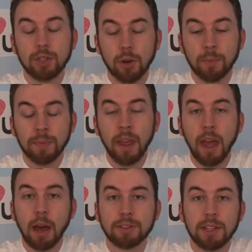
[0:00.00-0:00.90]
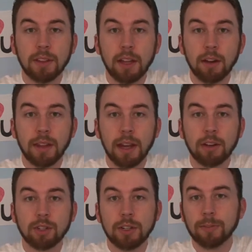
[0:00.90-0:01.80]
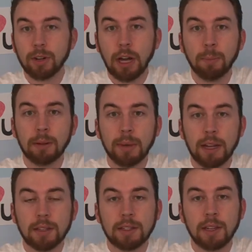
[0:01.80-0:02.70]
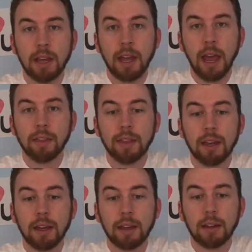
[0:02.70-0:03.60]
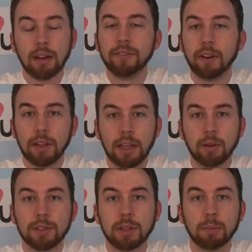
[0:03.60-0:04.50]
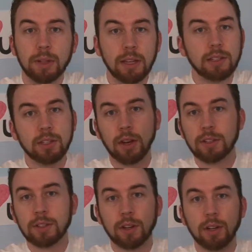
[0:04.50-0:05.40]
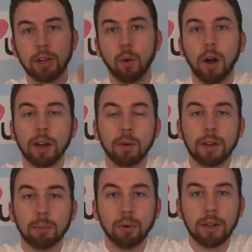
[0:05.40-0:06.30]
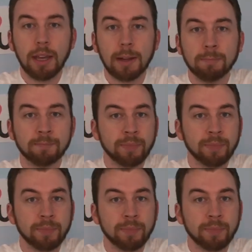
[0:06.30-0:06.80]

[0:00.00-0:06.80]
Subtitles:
So I was sitting there in that energy for a couple of minutes, and then I felt like it was complete. So I started, you know, walking around the pool again.